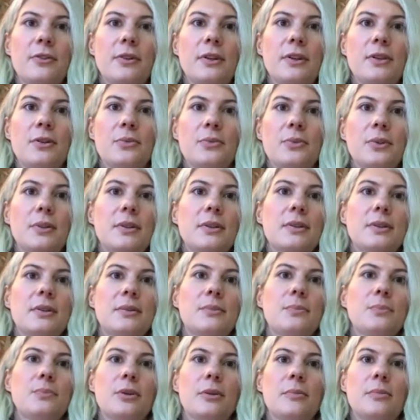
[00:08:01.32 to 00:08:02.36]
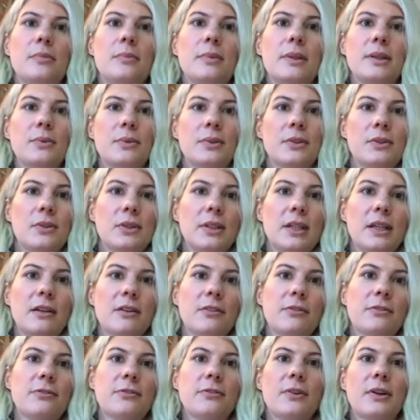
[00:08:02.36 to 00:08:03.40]
you would probably want to
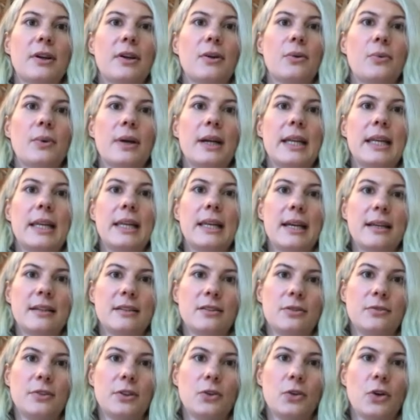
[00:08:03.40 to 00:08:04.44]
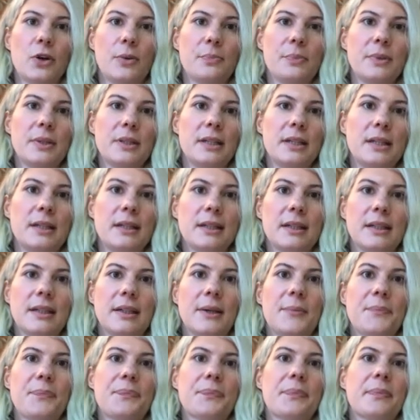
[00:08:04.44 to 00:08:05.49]
give away less of your company
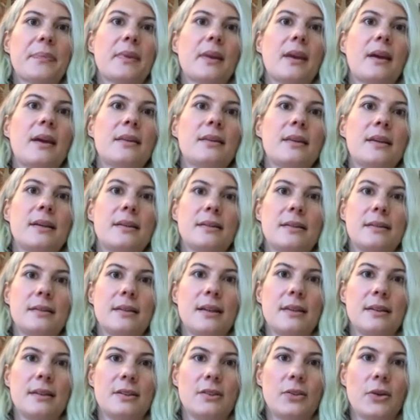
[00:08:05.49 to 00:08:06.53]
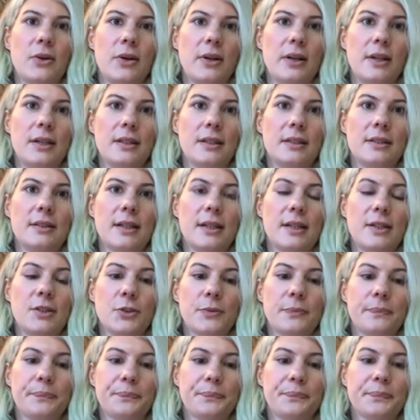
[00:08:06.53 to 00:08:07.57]
at this earlier
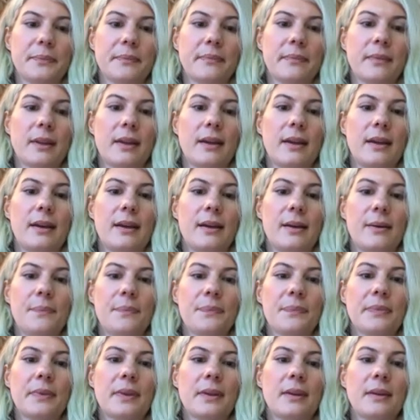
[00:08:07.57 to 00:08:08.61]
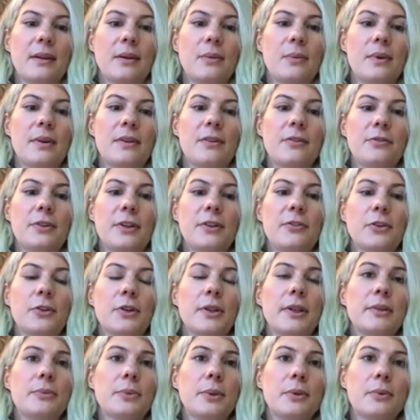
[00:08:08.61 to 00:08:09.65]
stage, where the free float
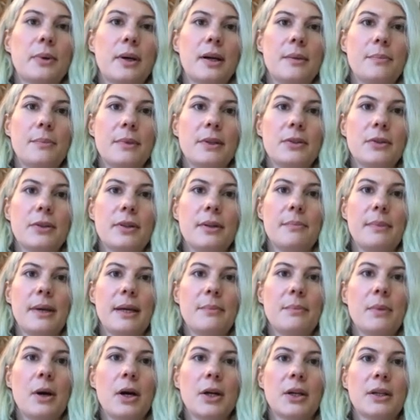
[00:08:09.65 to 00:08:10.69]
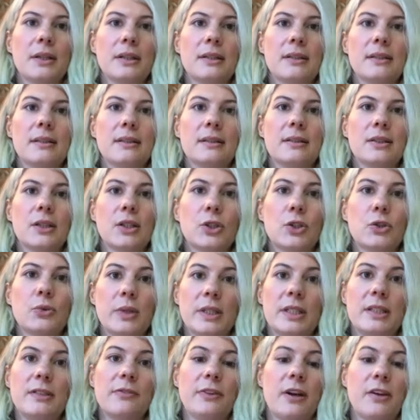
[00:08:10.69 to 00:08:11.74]
requirement on the main market is
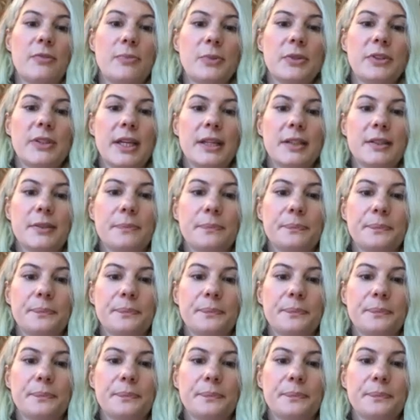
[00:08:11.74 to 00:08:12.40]
25%.